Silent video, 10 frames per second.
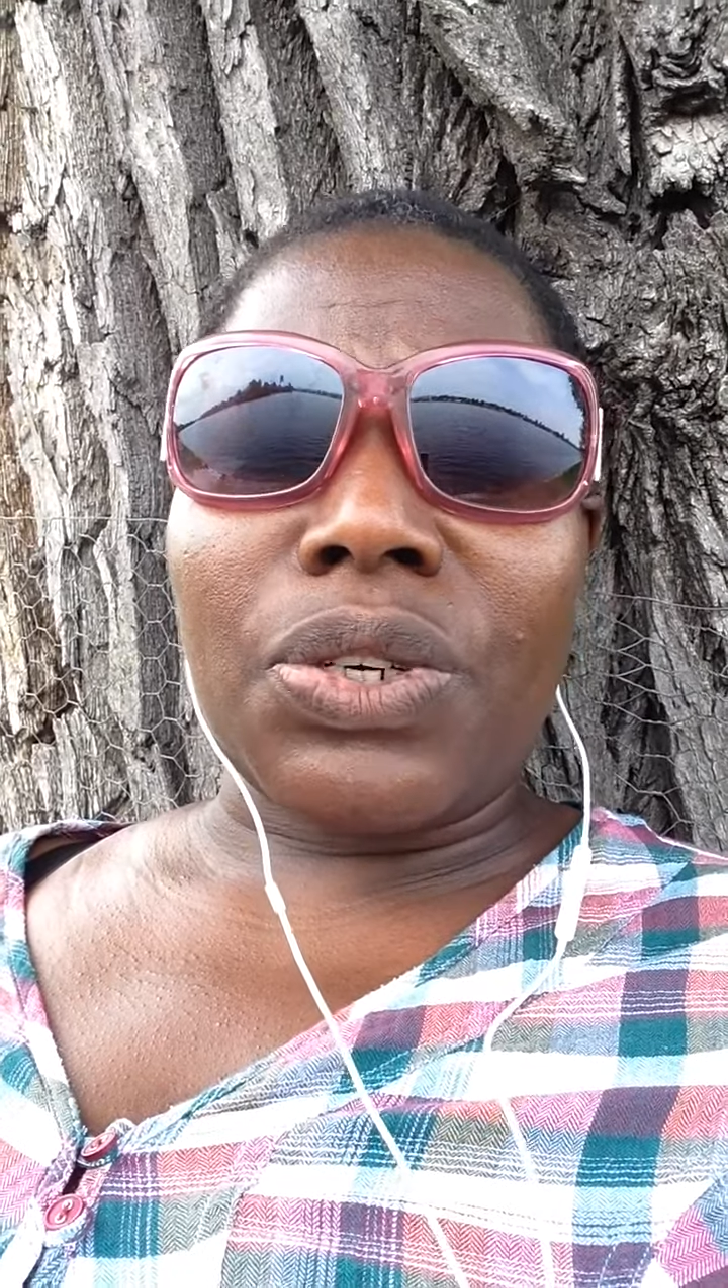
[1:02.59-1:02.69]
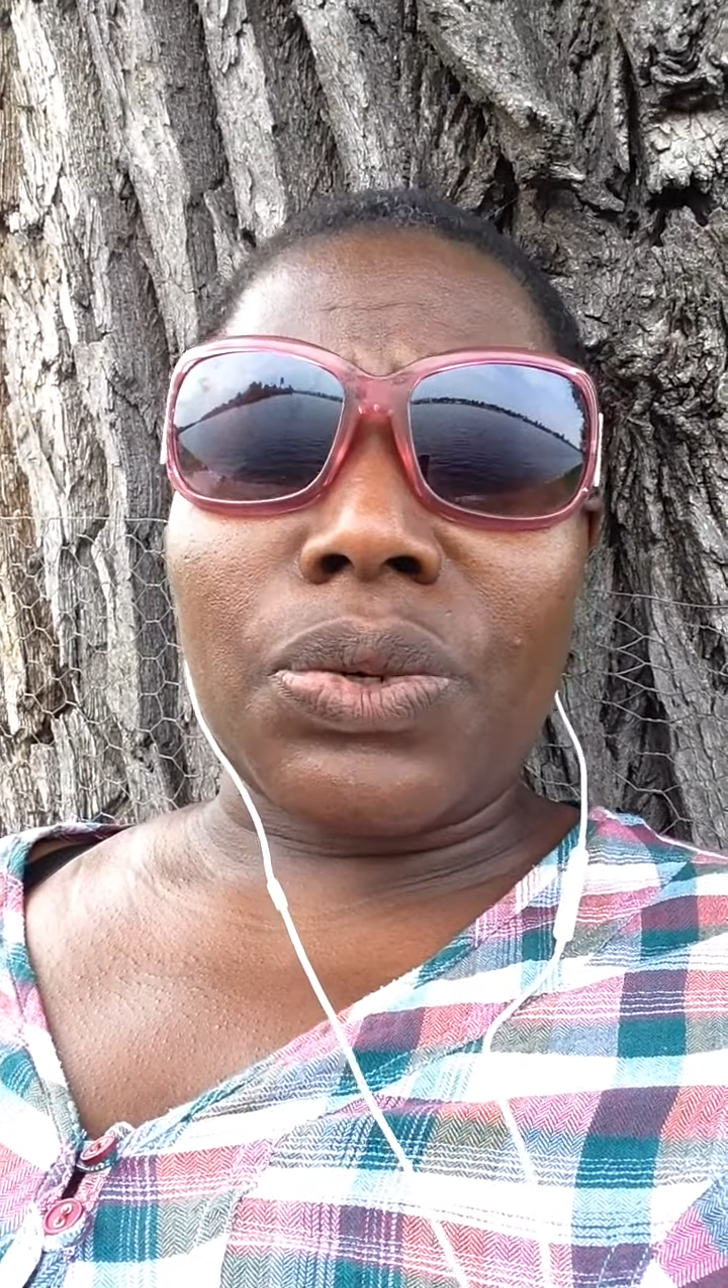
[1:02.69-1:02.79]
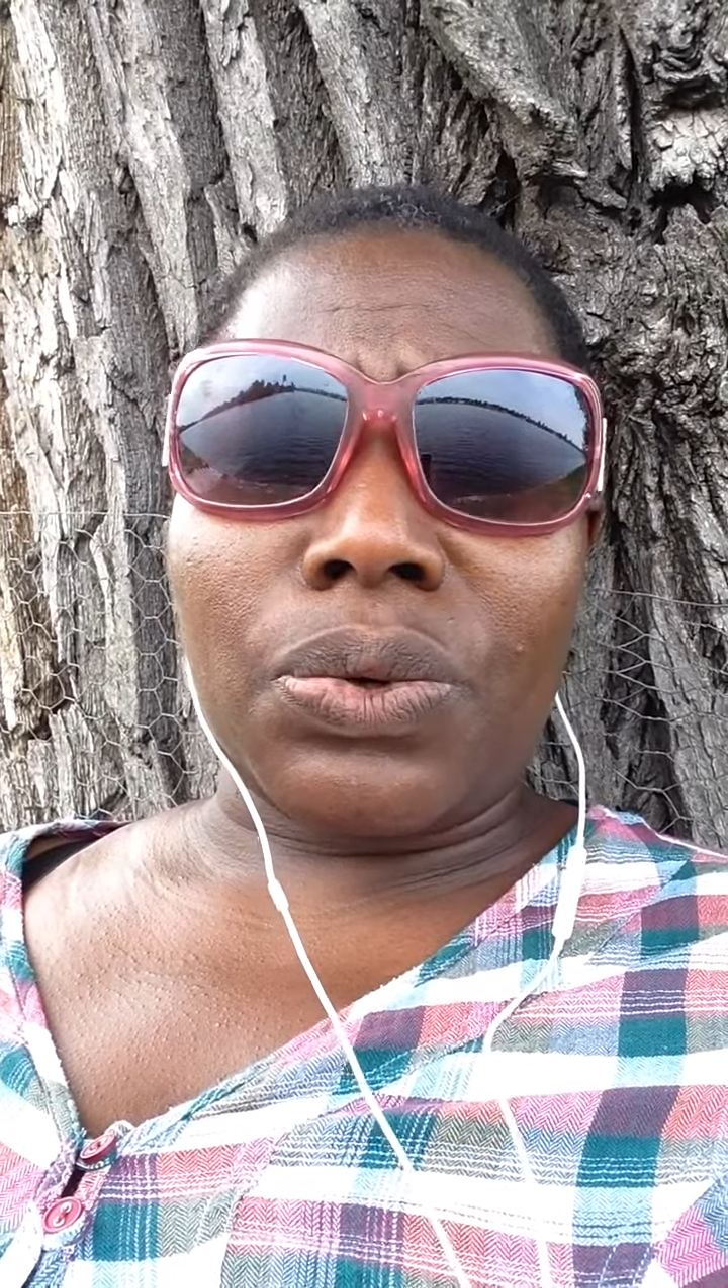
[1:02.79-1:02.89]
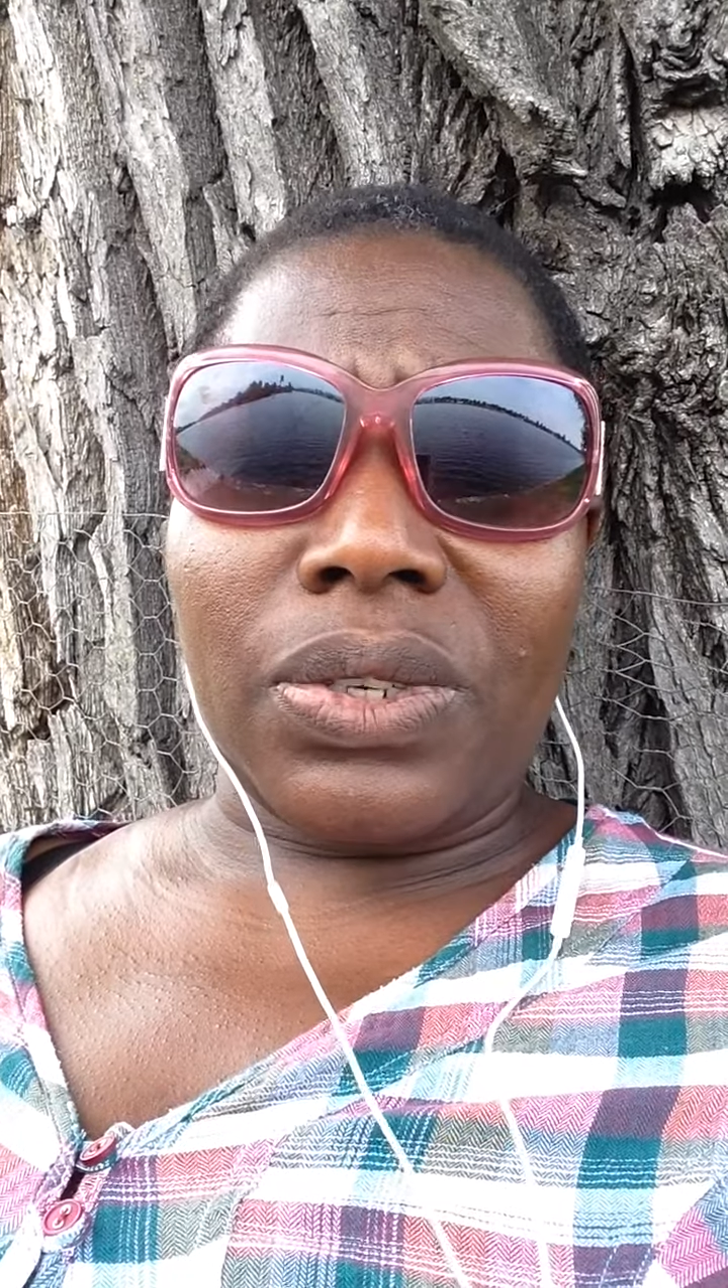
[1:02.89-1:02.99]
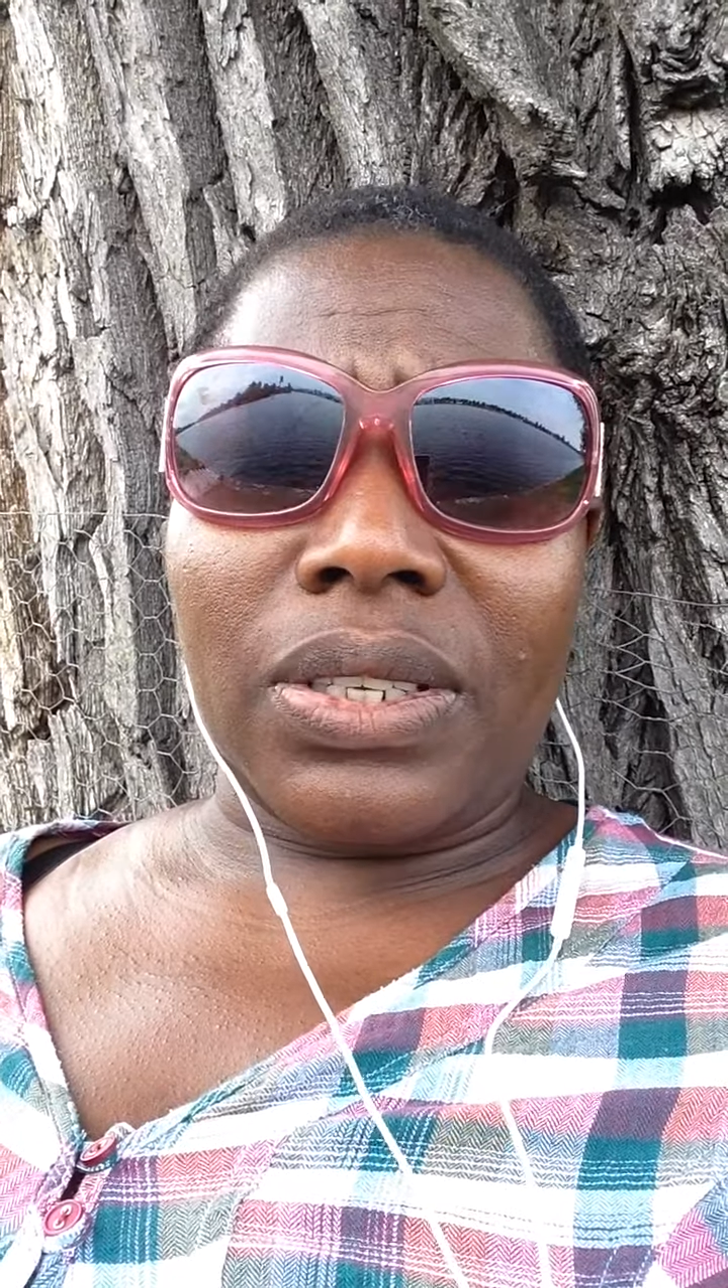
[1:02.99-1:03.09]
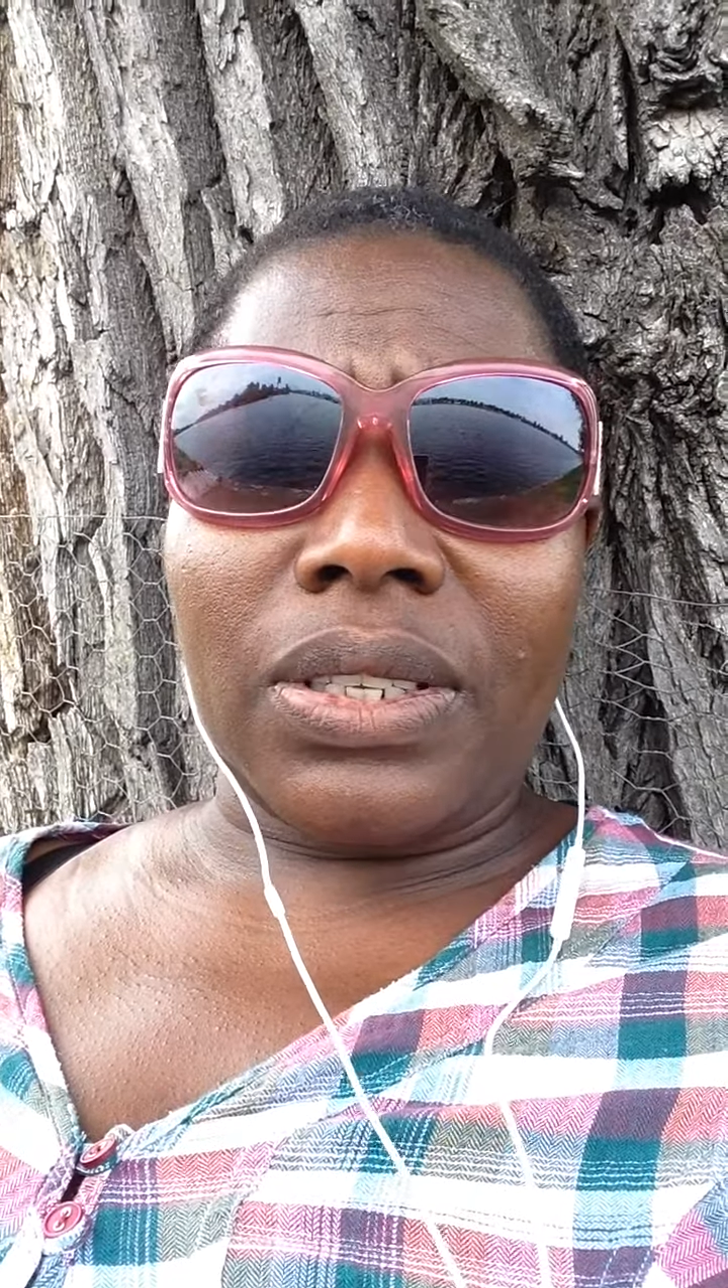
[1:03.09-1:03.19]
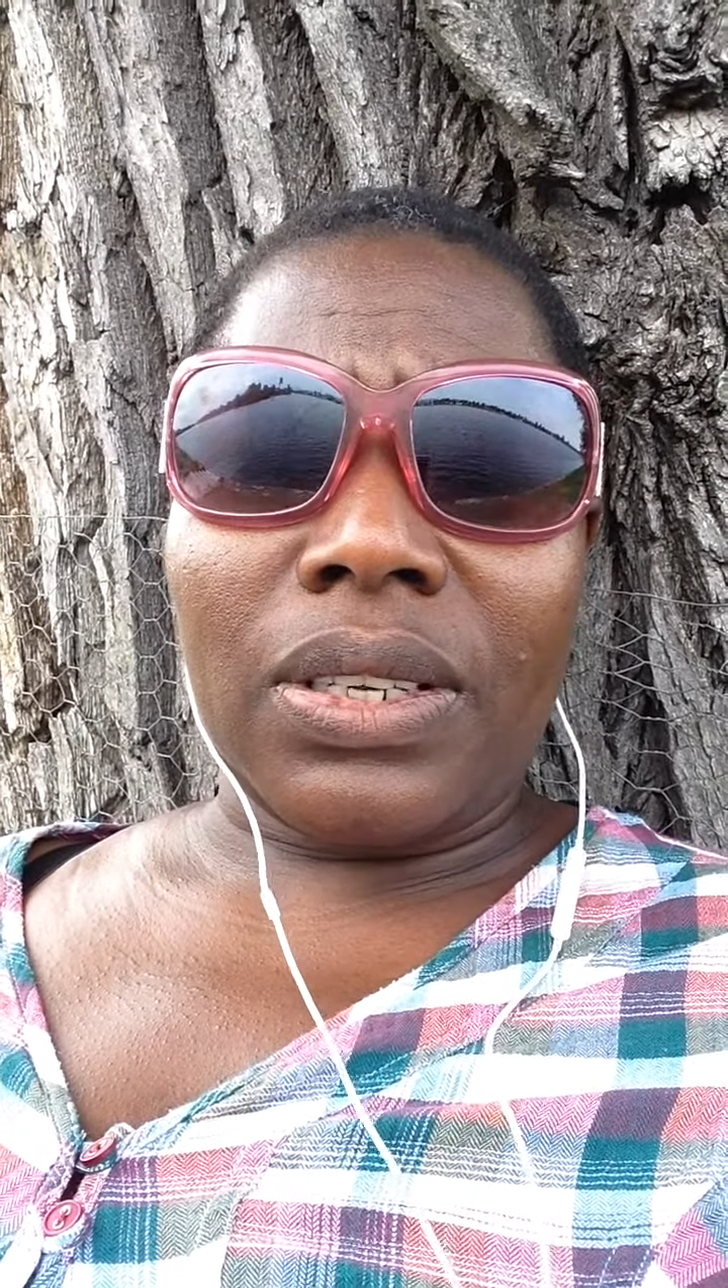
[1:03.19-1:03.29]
resources.